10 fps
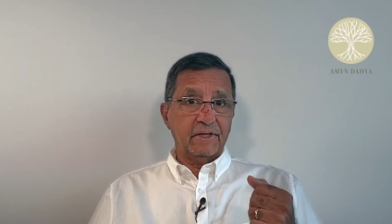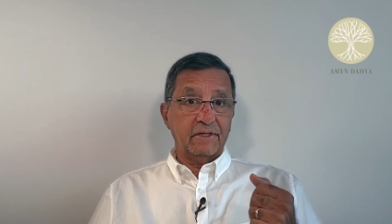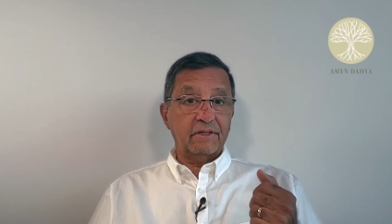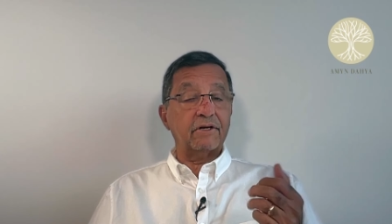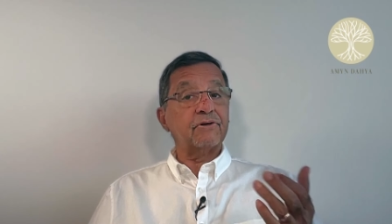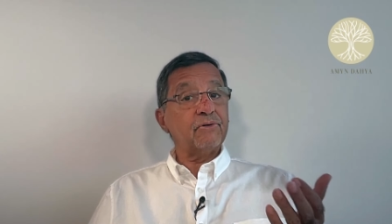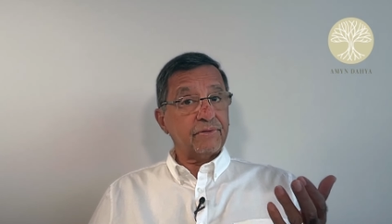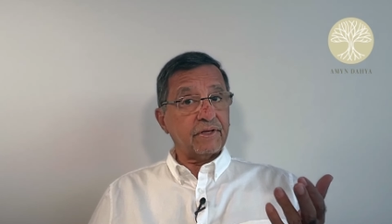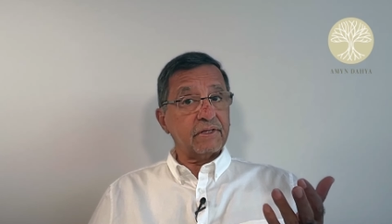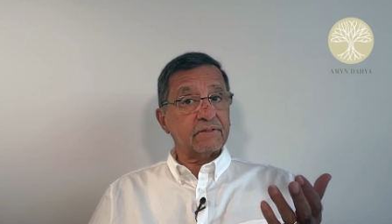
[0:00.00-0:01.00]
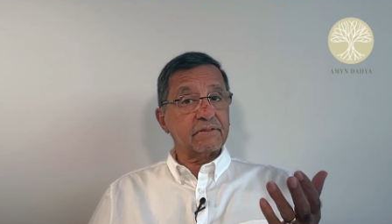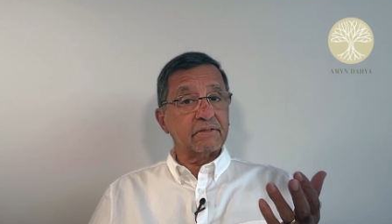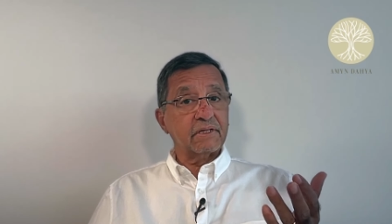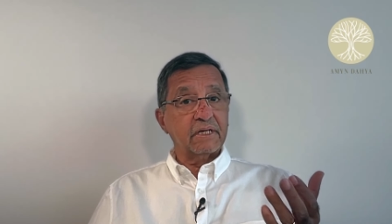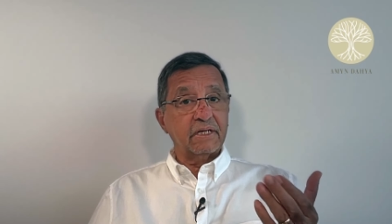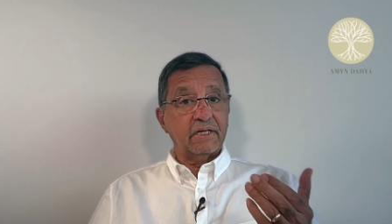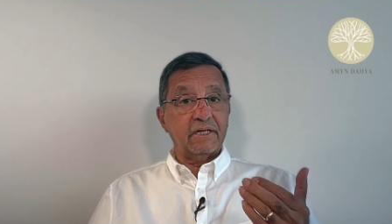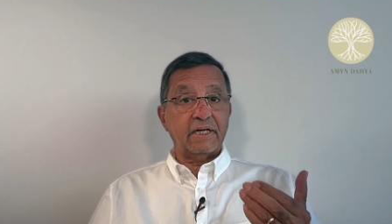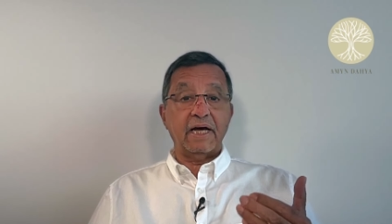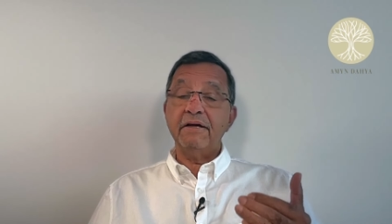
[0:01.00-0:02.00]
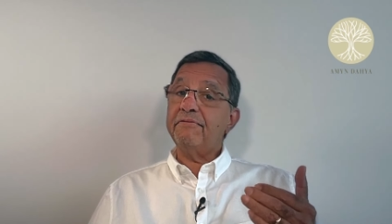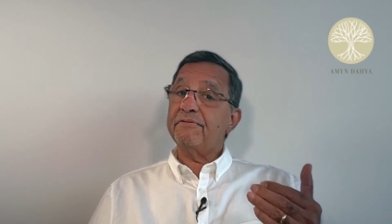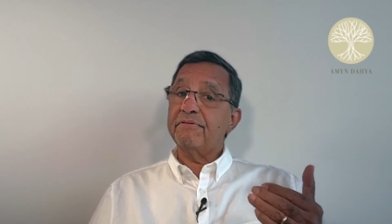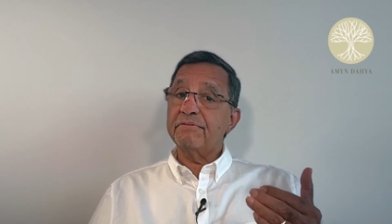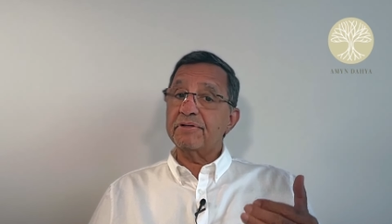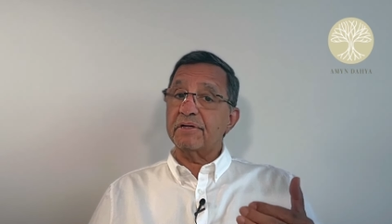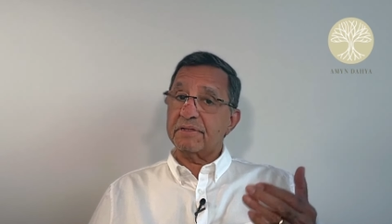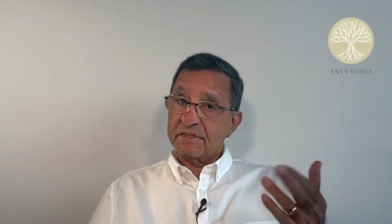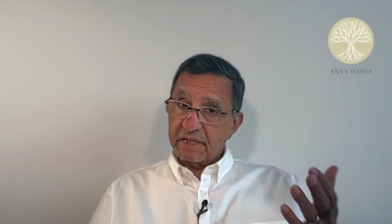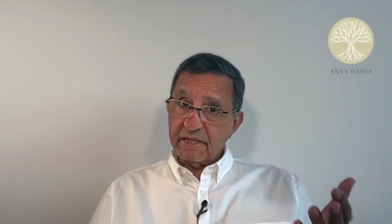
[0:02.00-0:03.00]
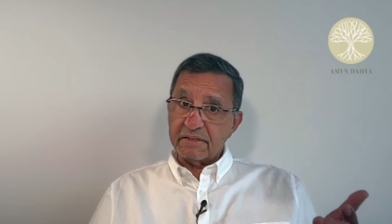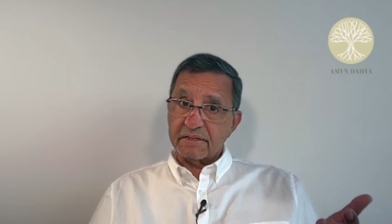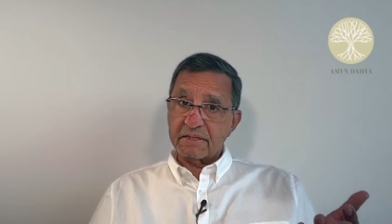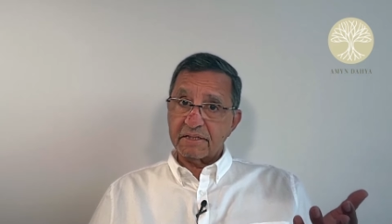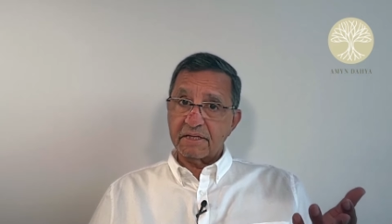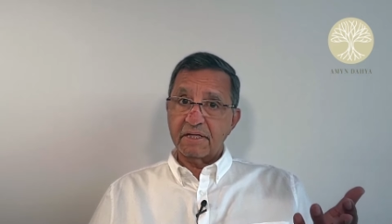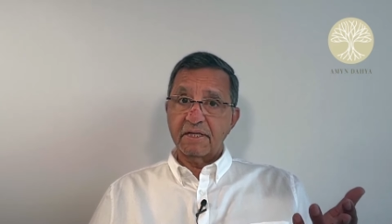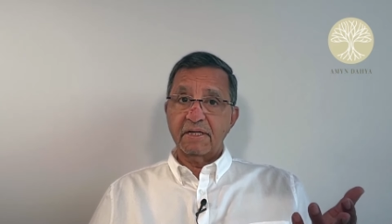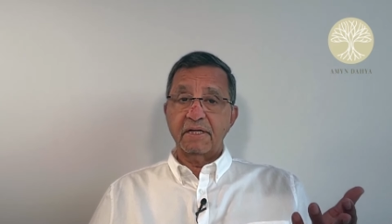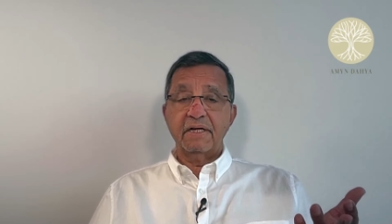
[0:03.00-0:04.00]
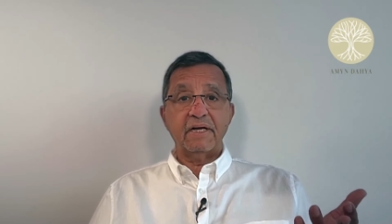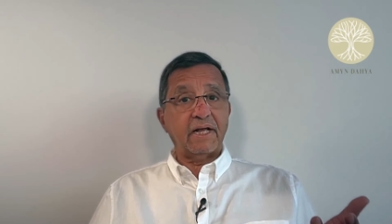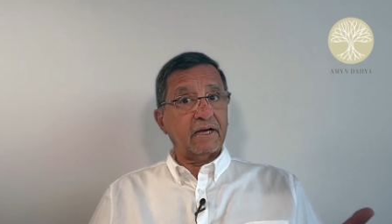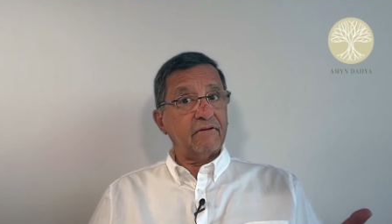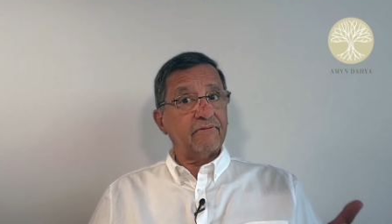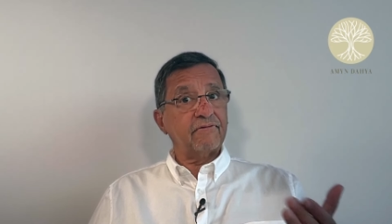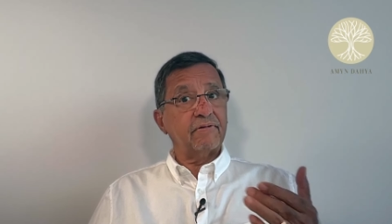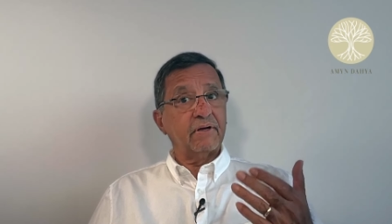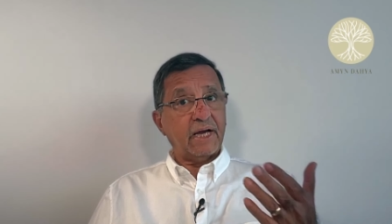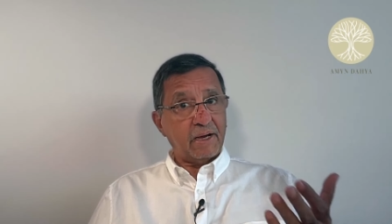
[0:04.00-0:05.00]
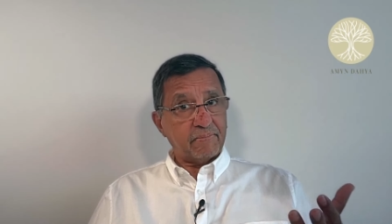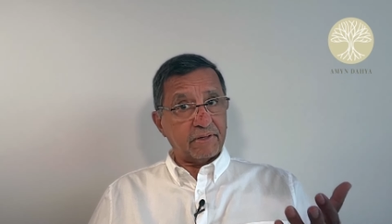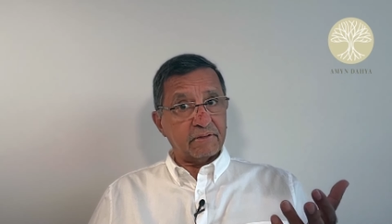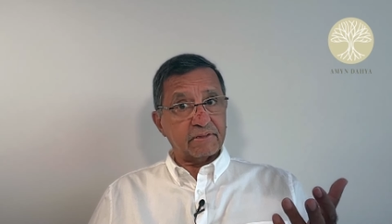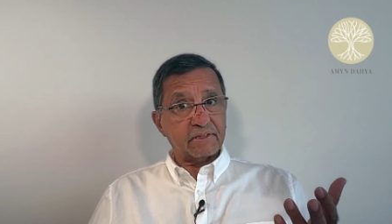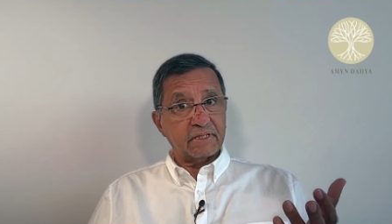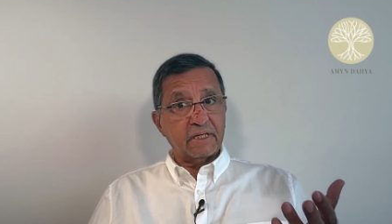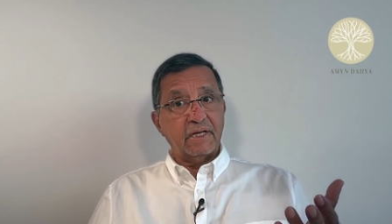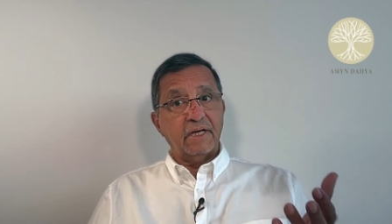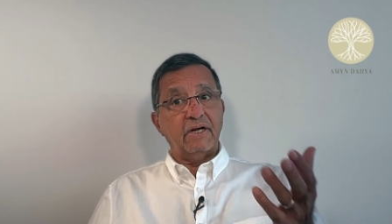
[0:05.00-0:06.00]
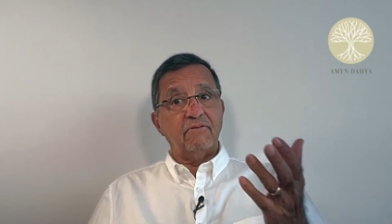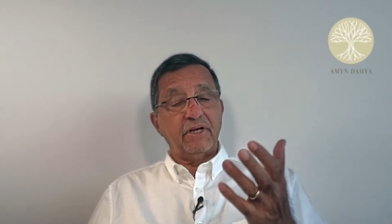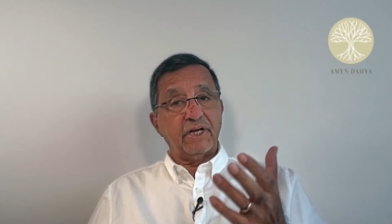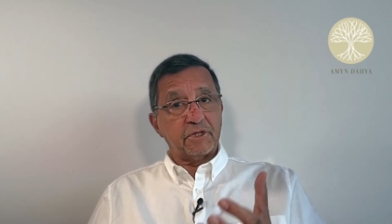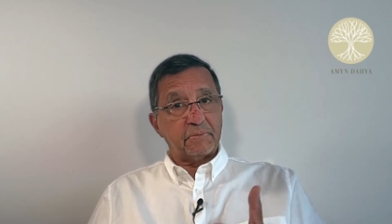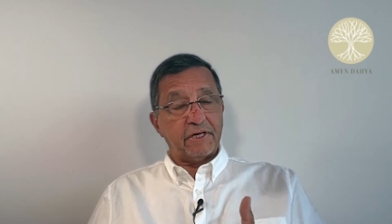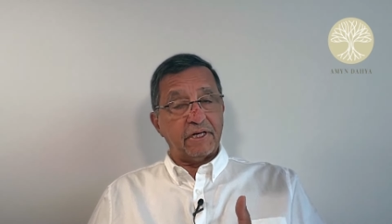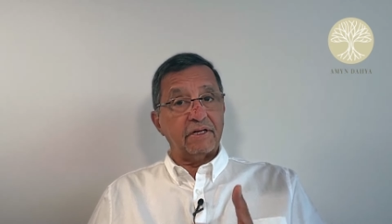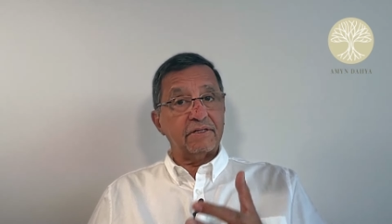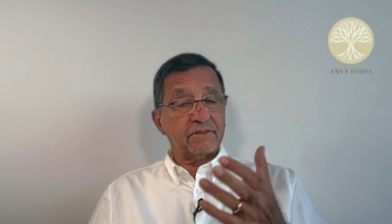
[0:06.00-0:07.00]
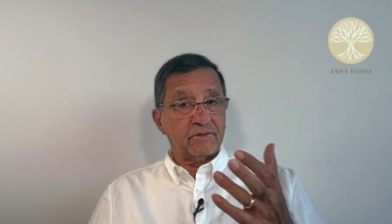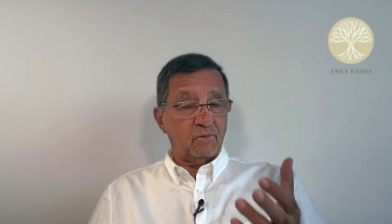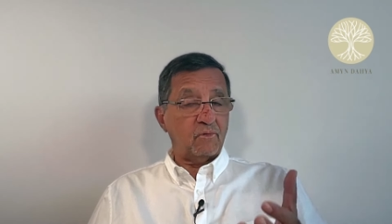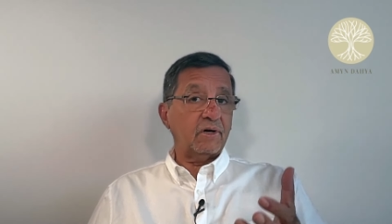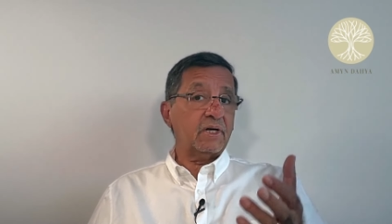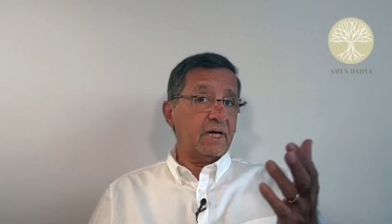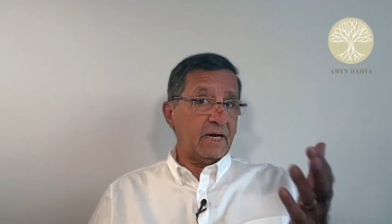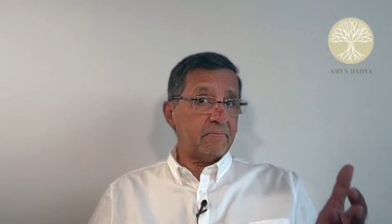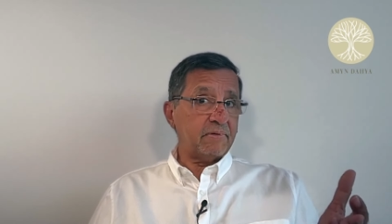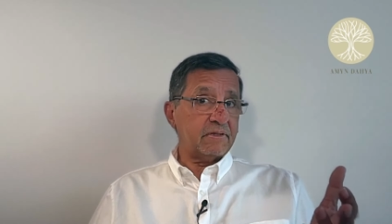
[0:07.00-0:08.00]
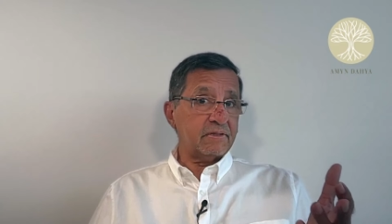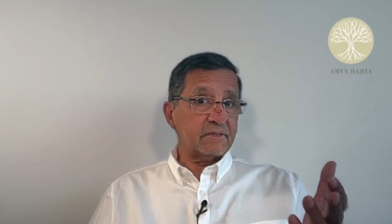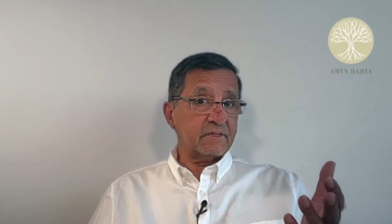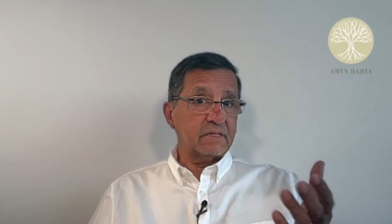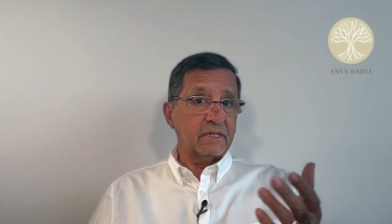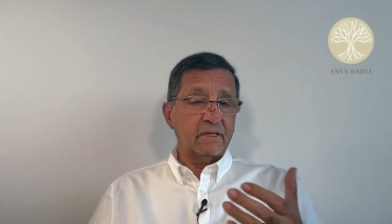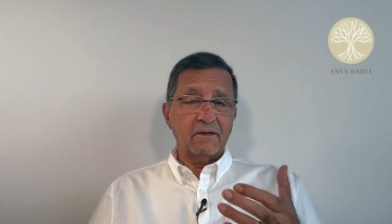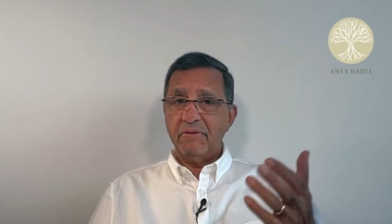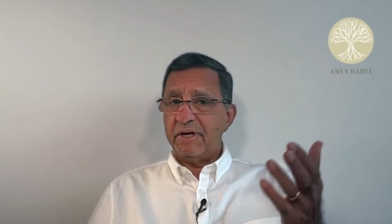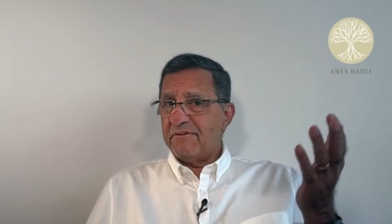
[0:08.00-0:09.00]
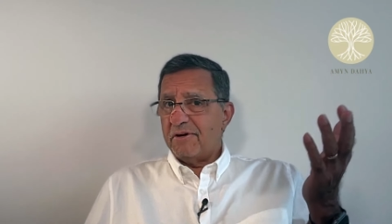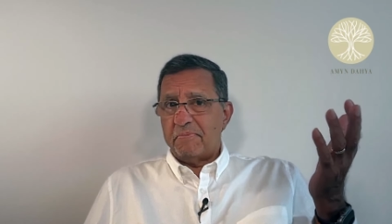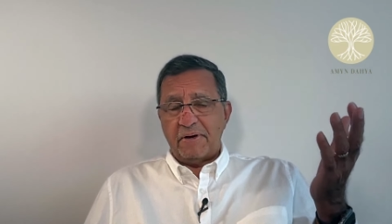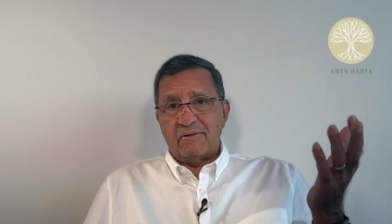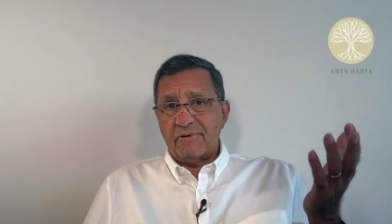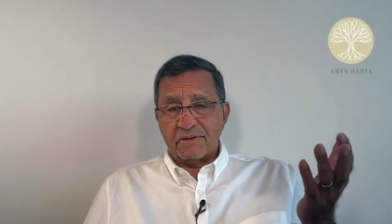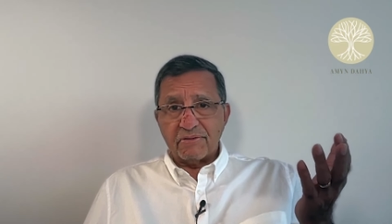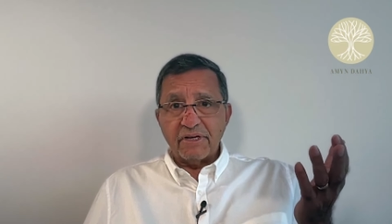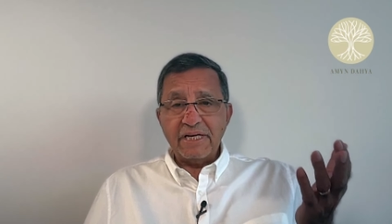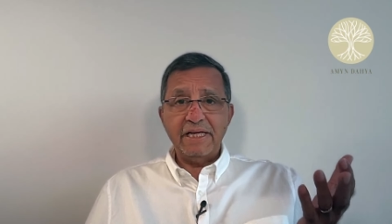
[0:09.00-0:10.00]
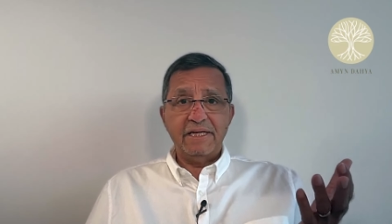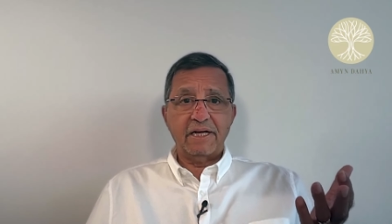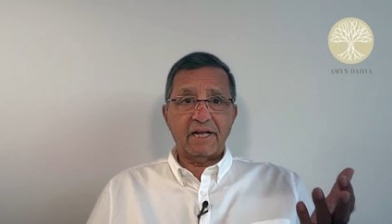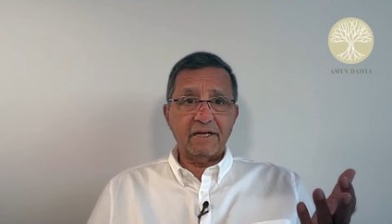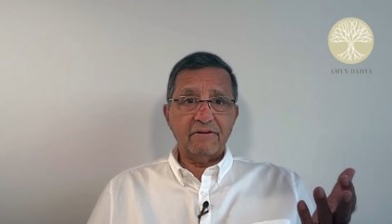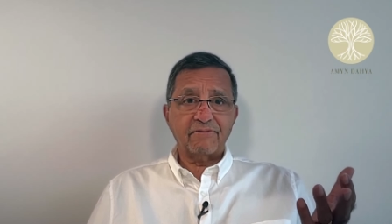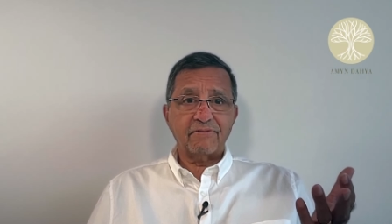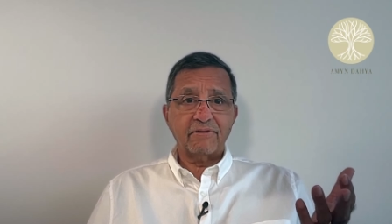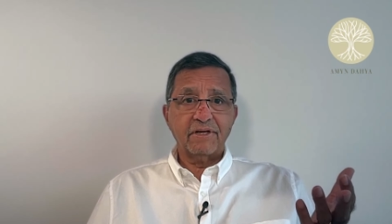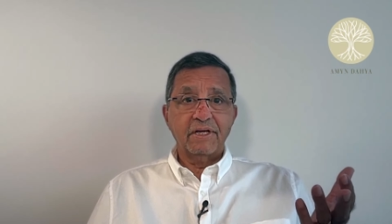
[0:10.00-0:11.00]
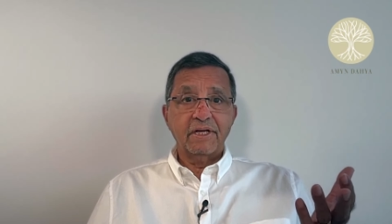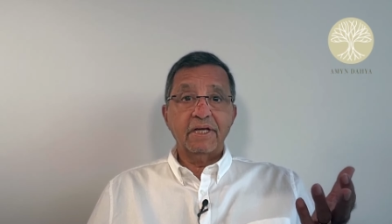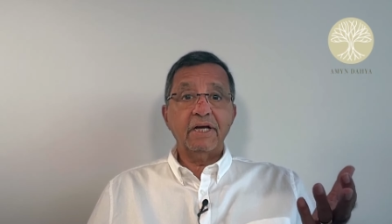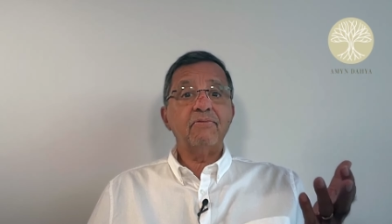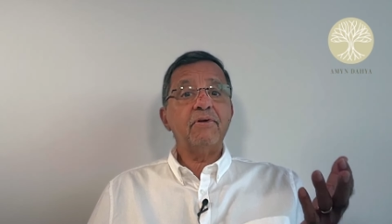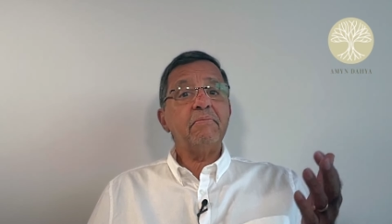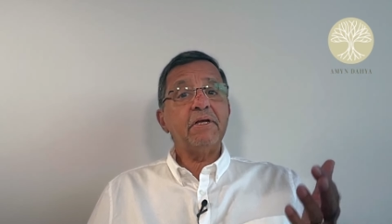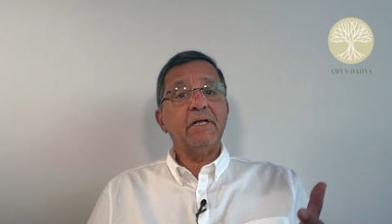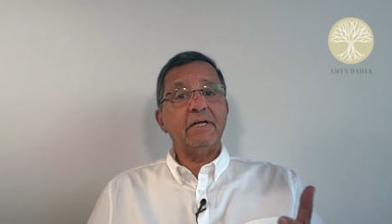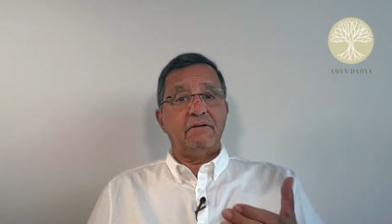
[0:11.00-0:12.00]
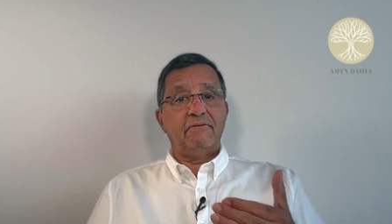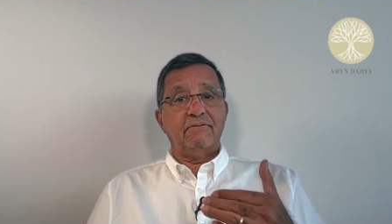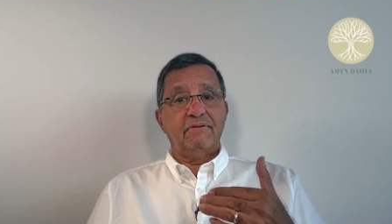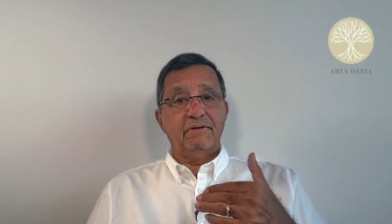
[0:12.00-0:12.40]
The truth is, life just is. Life happens, and we experience what happens. We have no power to lead life, yet we believe